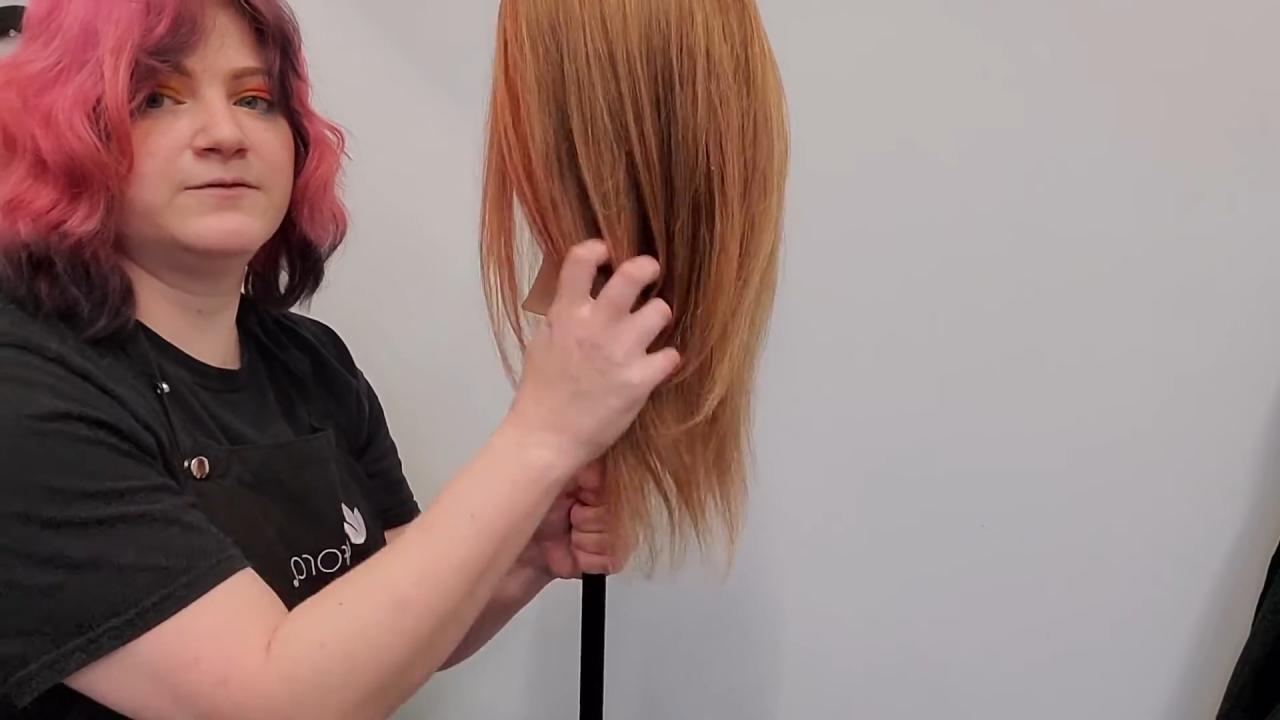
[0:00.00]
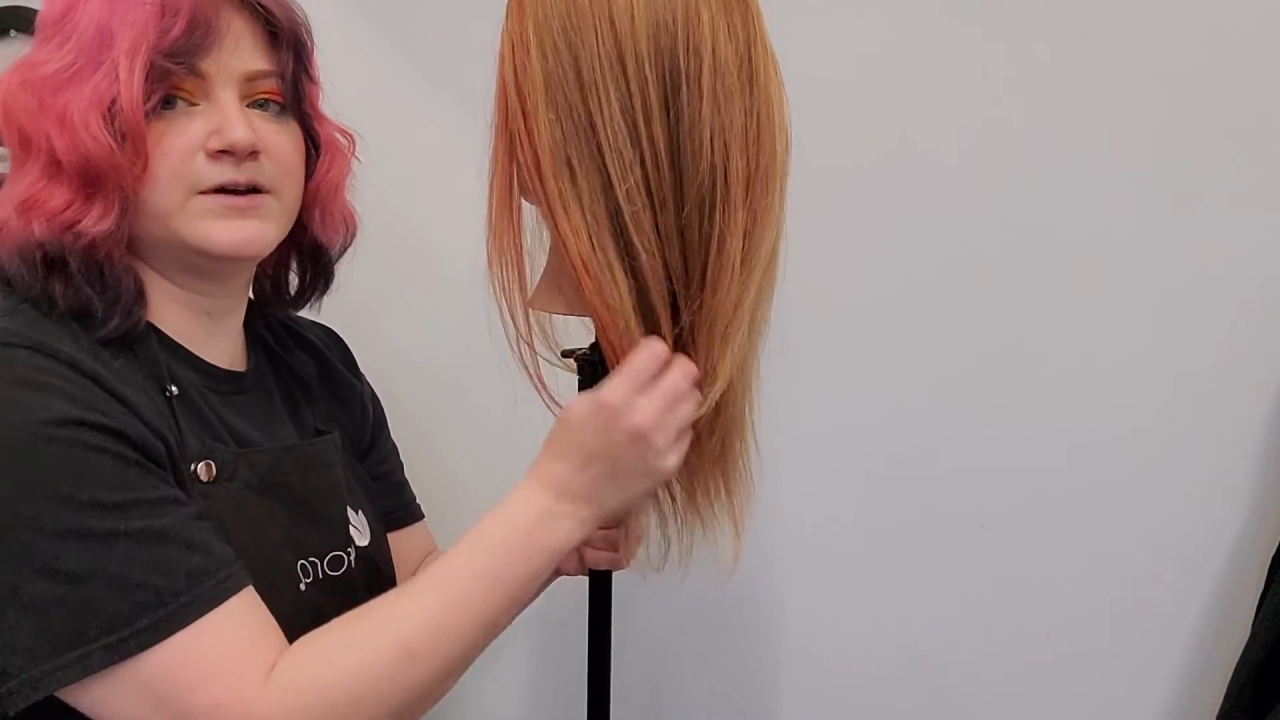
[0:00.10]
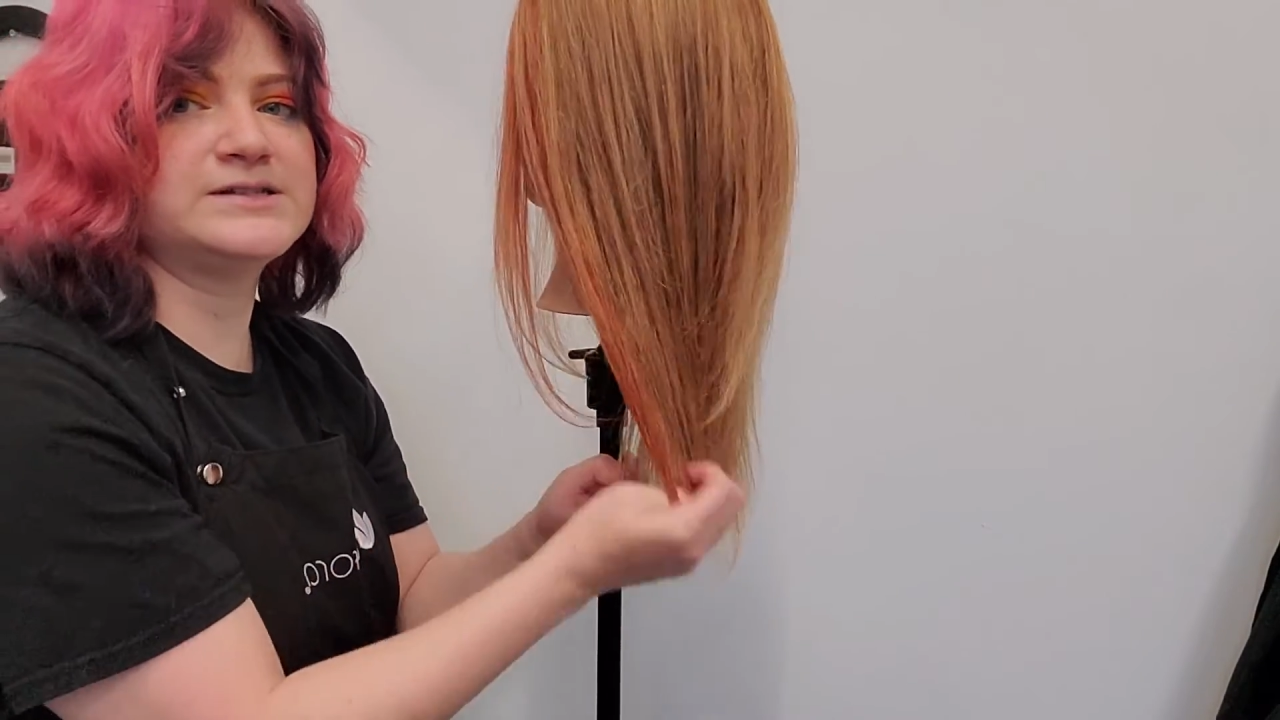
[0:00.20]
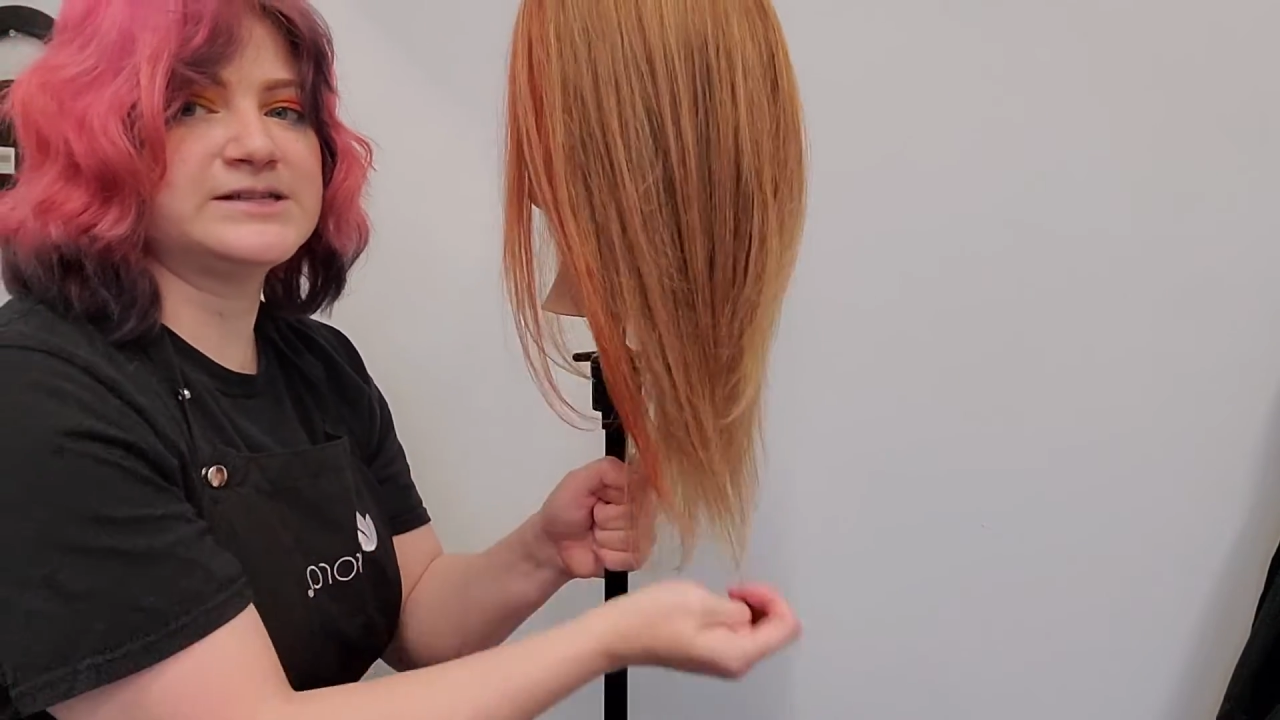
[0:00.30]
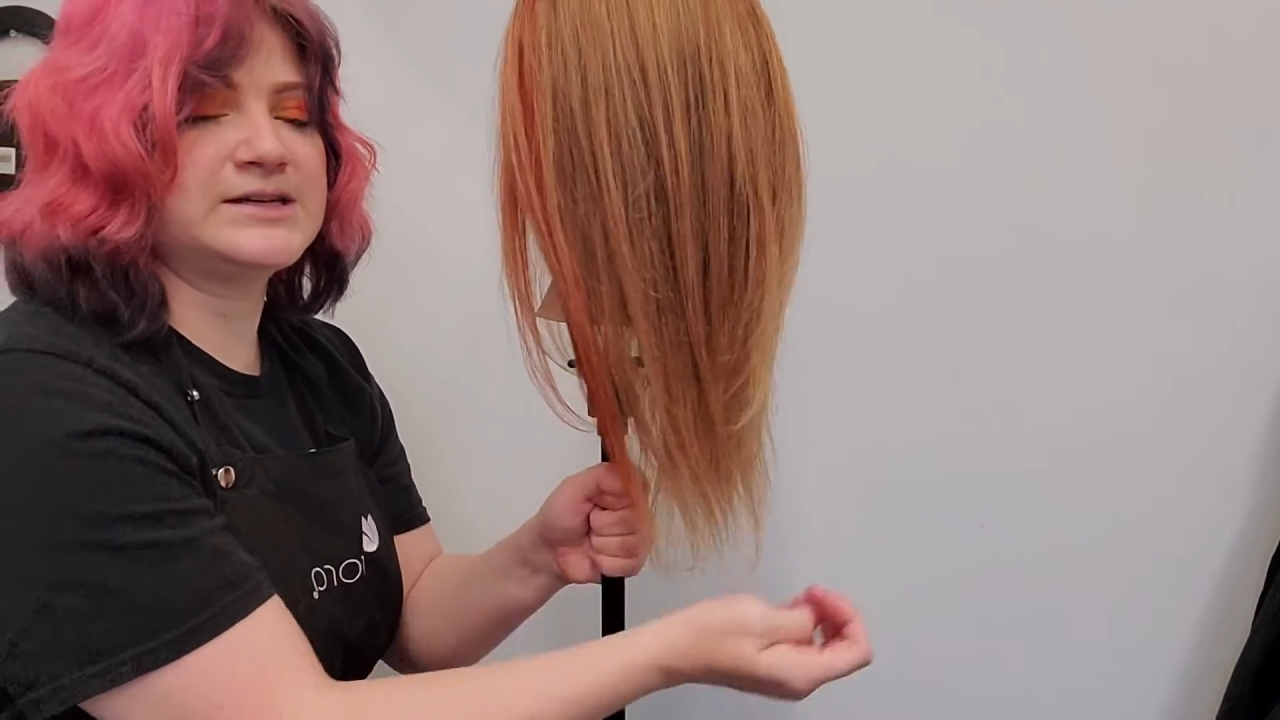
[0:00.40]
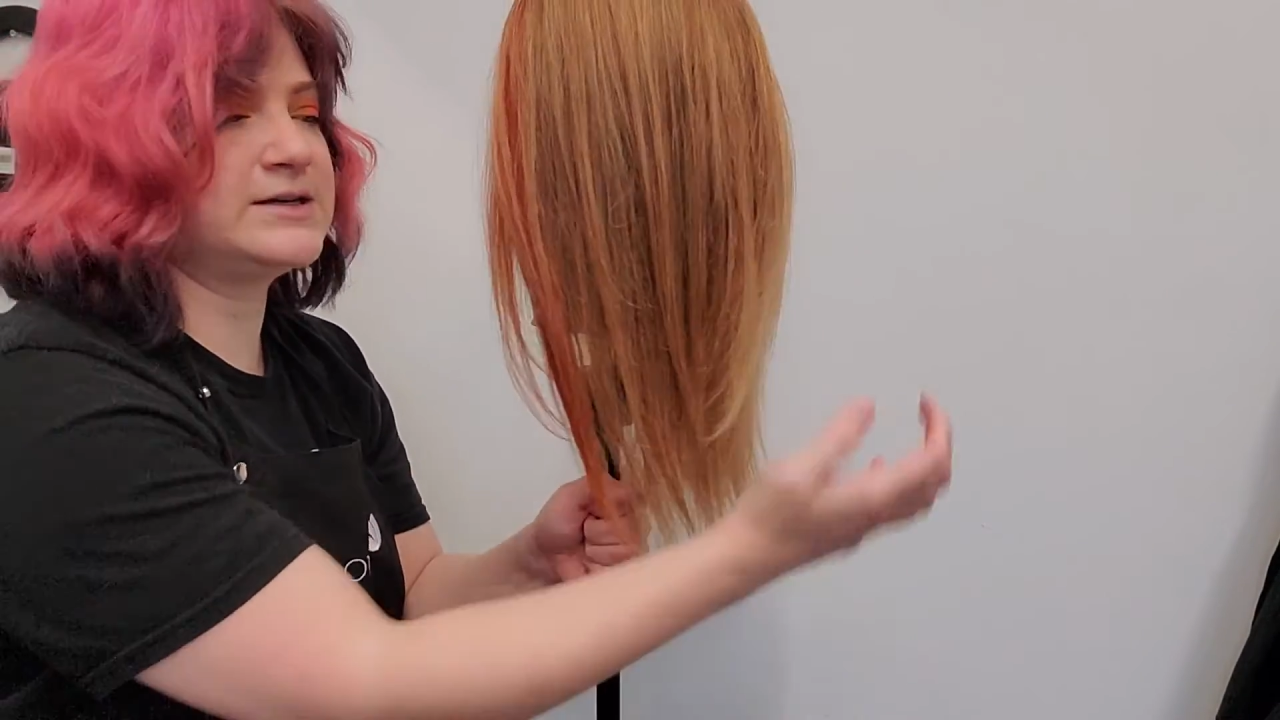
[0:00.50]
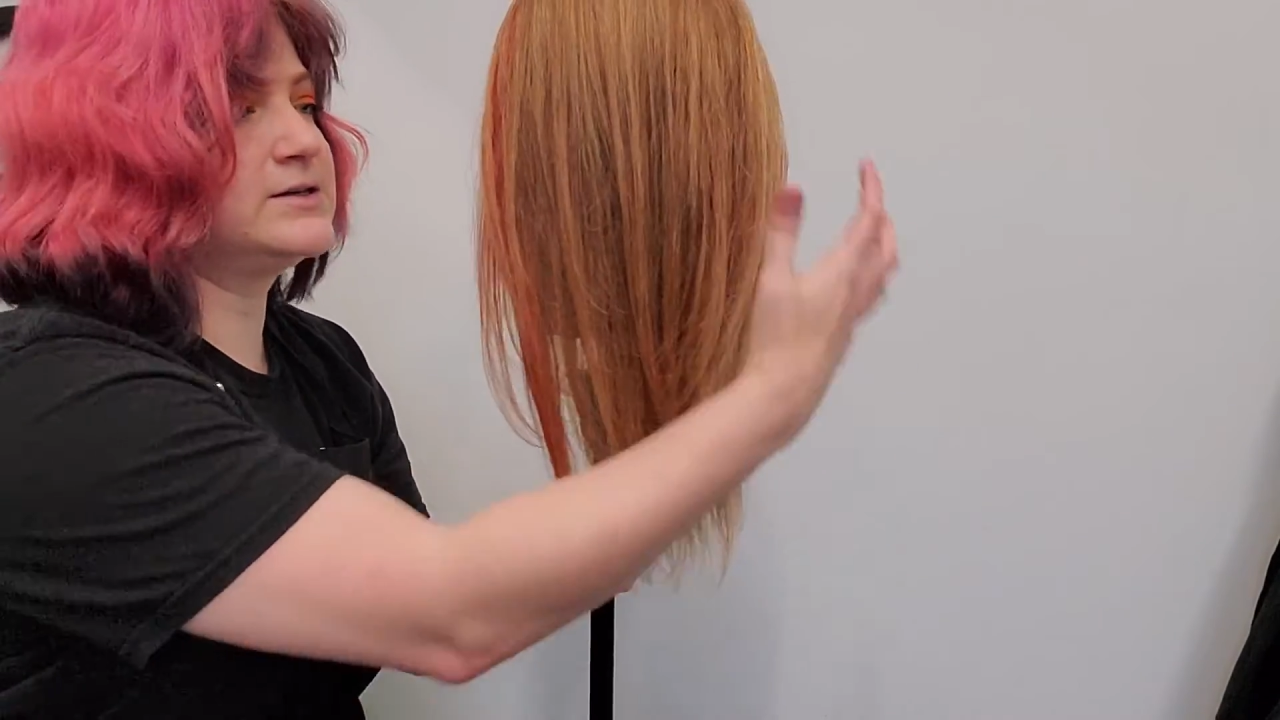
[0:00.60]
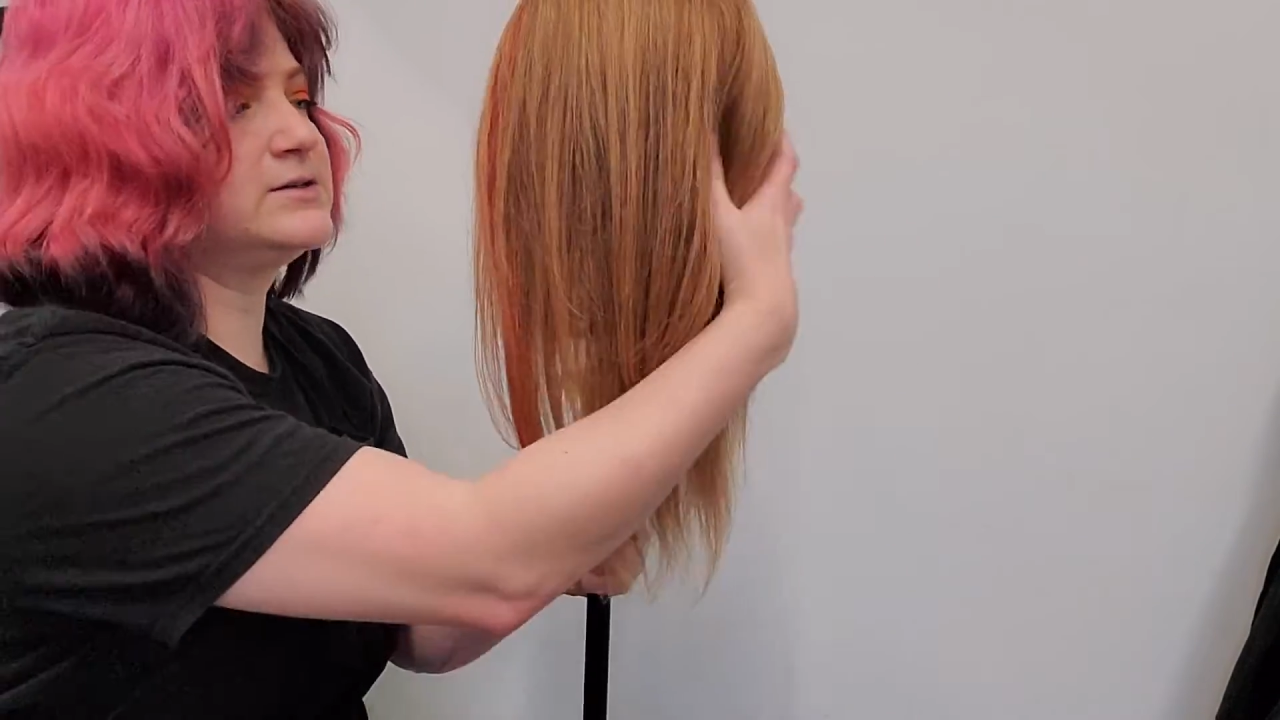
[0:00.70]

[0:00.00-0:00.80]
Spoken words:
fuzzy.